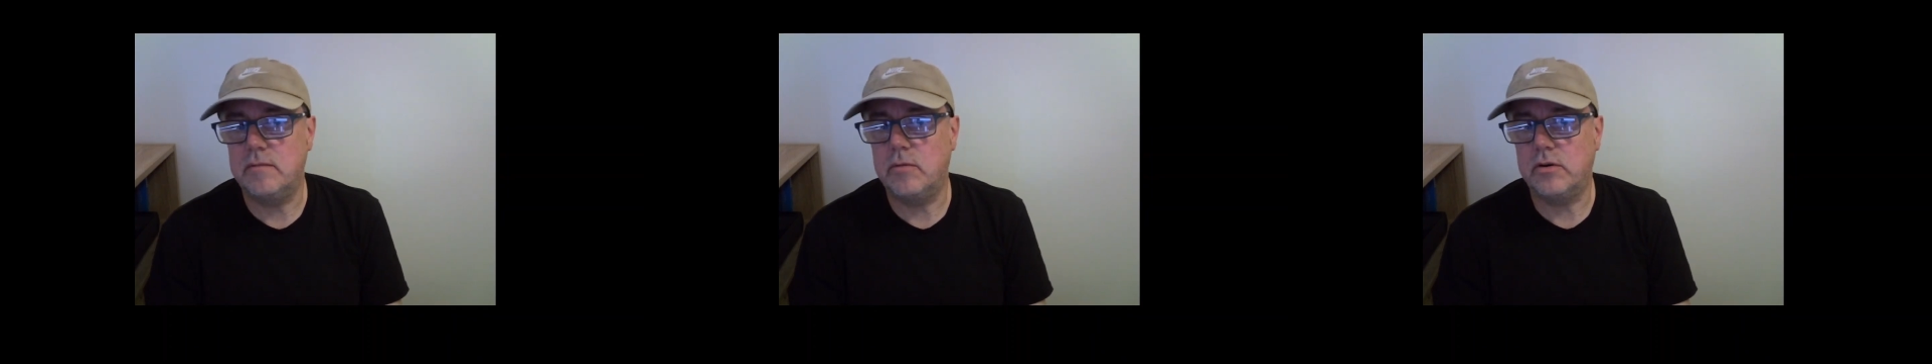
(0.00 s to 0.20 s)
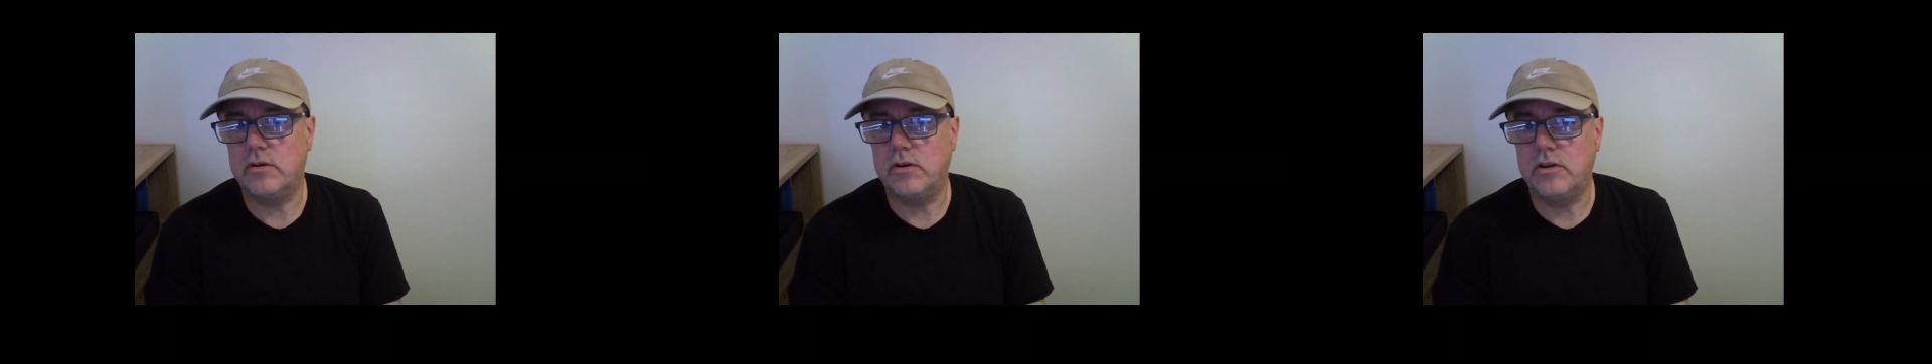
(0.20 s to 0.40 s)

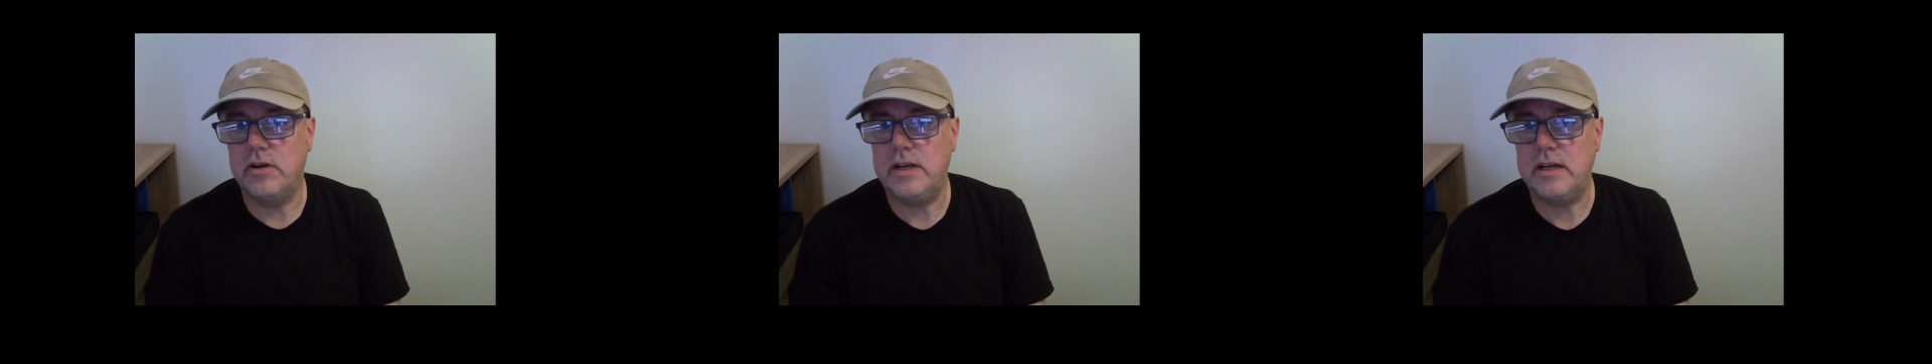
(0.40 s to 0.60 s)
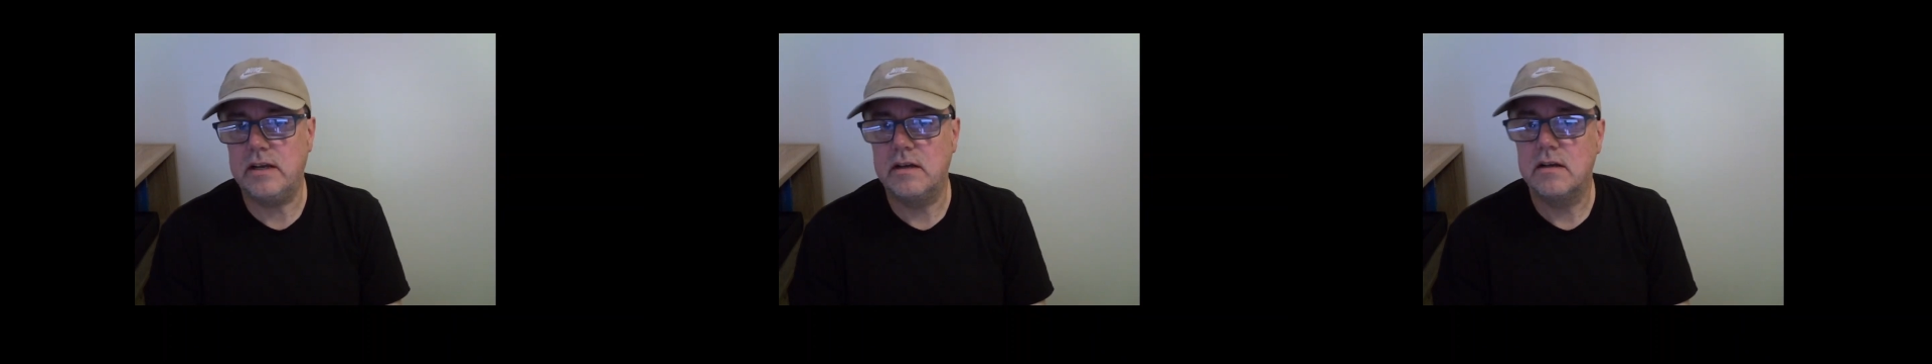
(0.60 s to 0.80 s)
modern
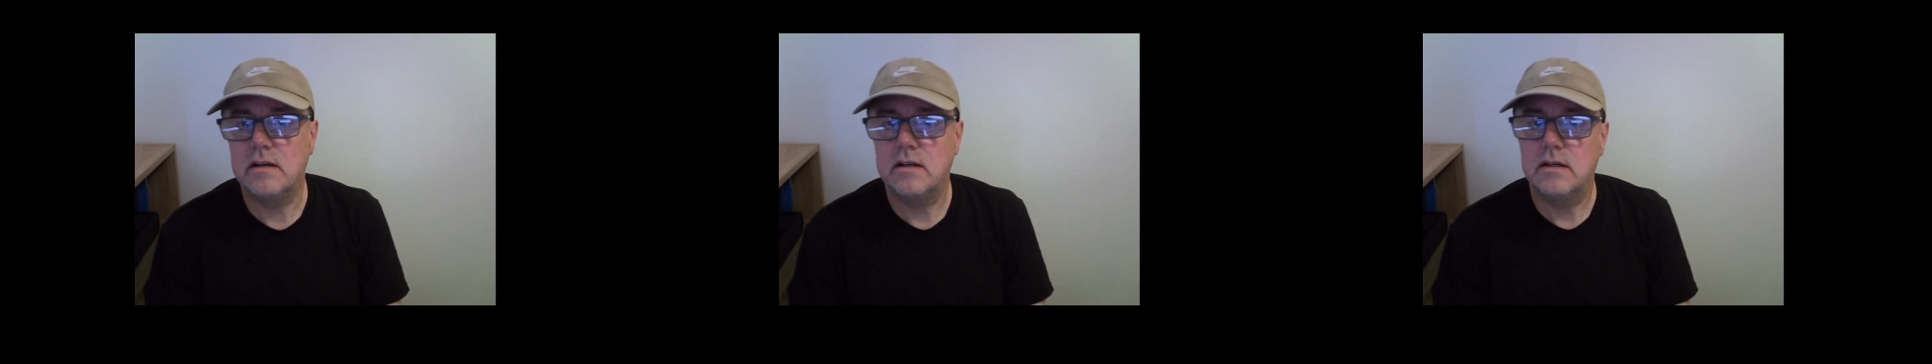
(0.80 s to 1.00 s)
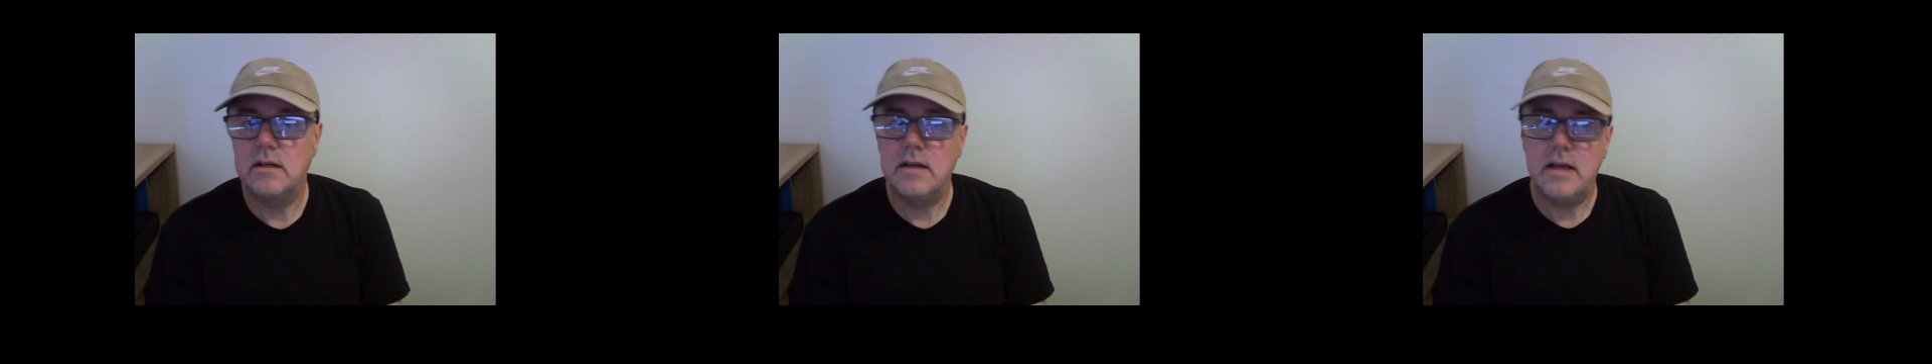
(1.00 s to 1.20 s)
learning
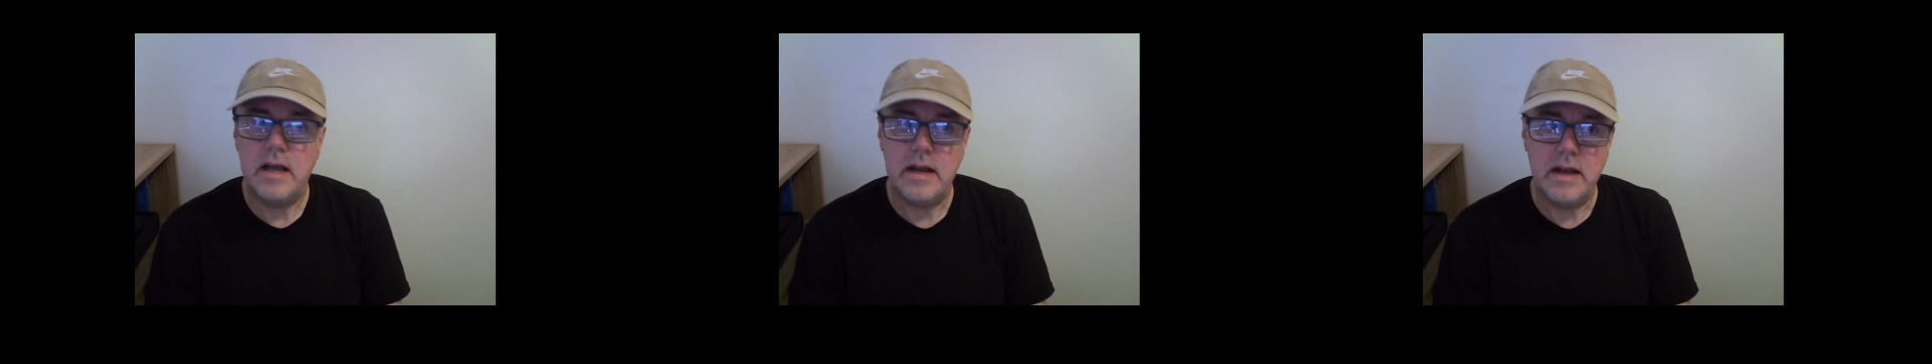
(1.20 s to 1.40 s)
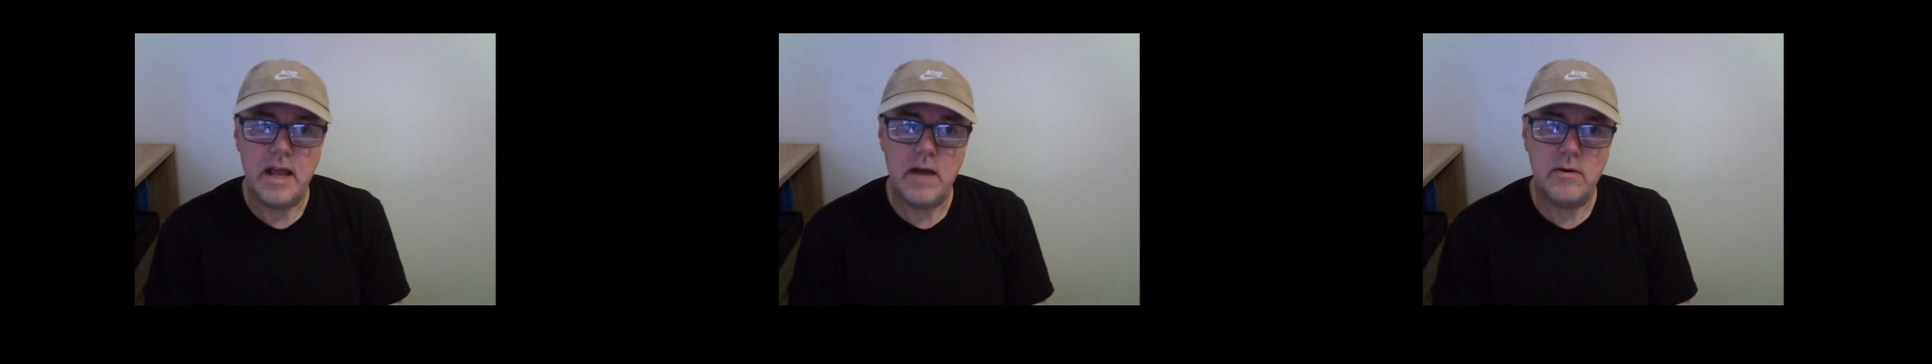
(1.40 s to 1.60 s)
and how